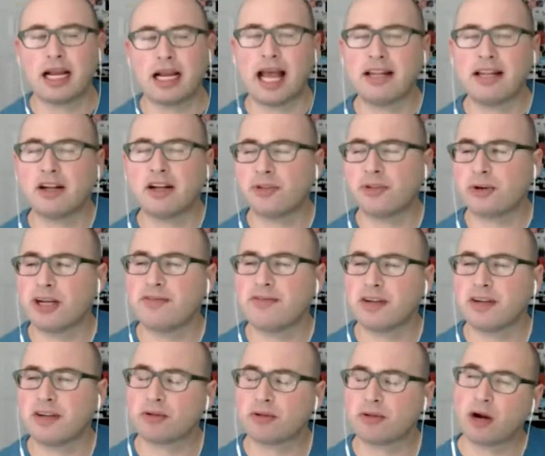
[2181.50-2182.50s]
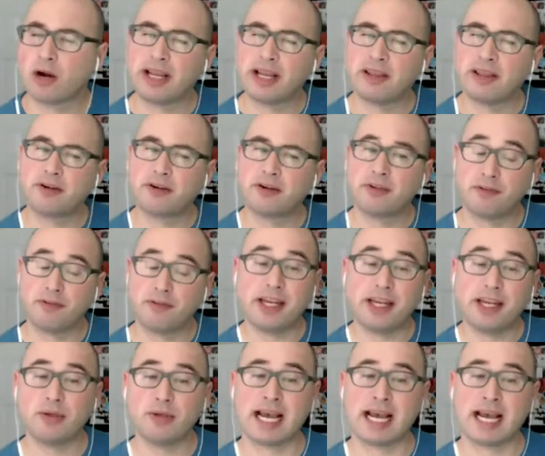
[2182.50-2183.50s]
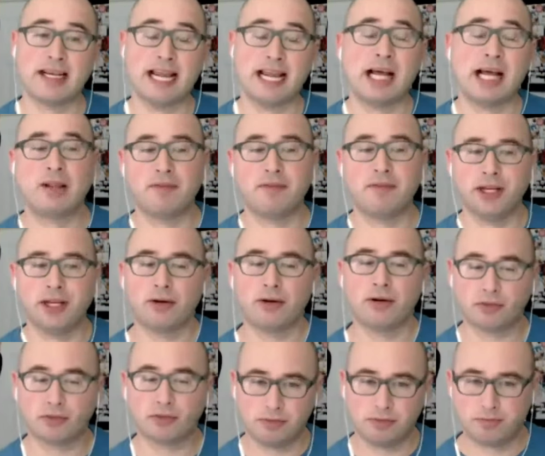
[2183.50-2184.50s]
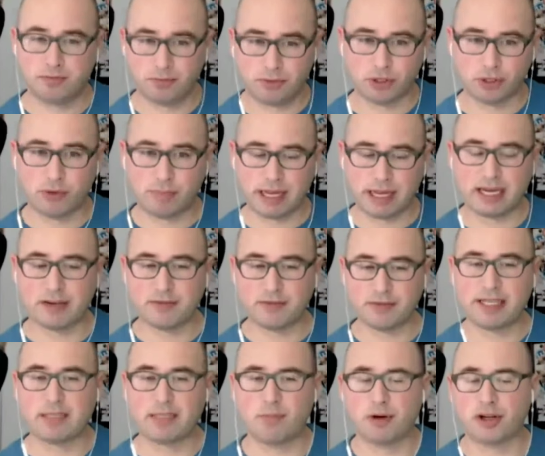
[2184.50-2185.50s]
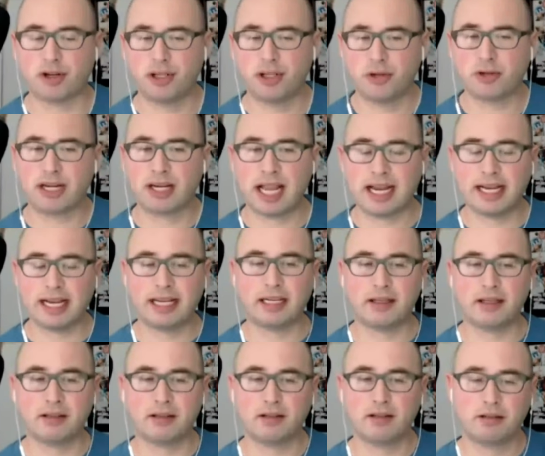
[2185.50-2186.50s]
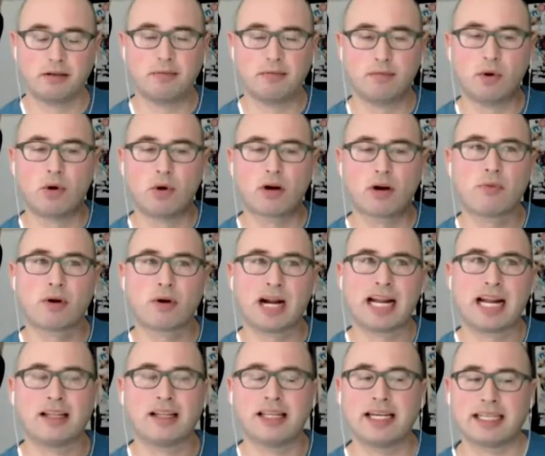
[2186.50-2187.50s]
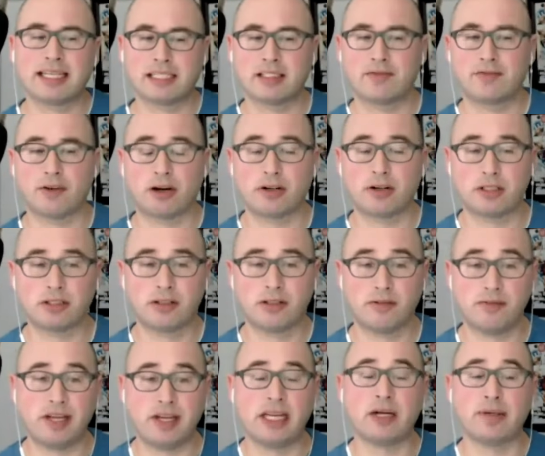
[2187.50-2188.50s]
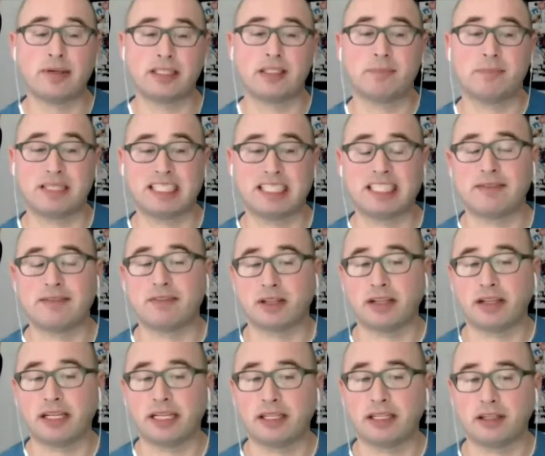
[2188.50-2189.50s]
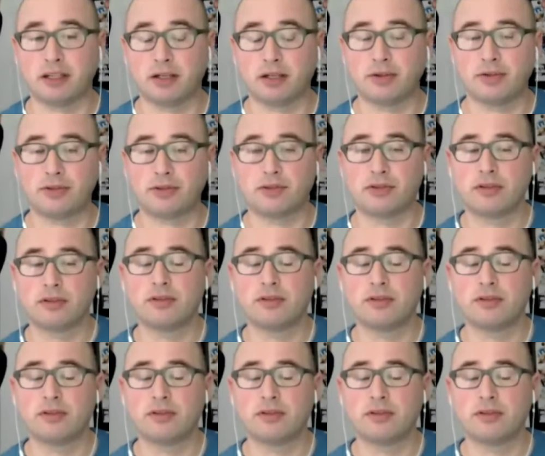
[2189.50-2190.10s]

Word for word: But and, and they're, they're even growing their the video data now that video's so big on Facebook. You're getting more and more analytics as far as the video specifically goes.